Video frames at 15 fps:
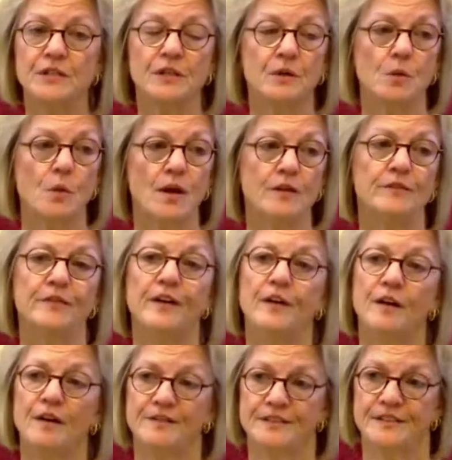and welfare
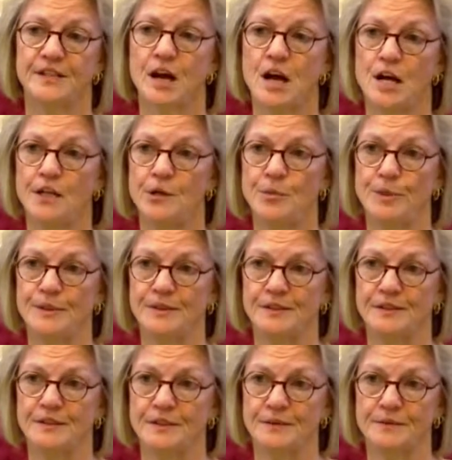of its
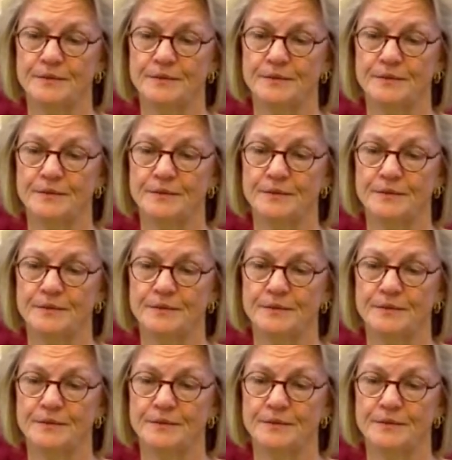occupants.